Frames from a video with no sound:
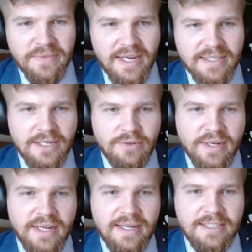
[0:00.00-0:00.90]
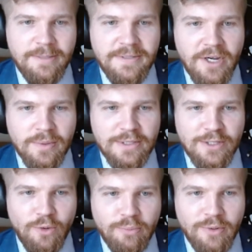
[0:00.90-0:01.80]
Hi Cédric. CPC Ottawa is
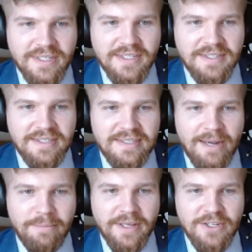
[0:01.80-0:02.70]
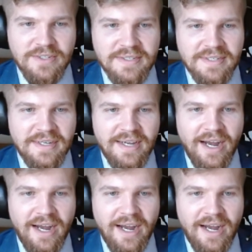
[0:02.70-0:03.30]
slow in processing CEC applications.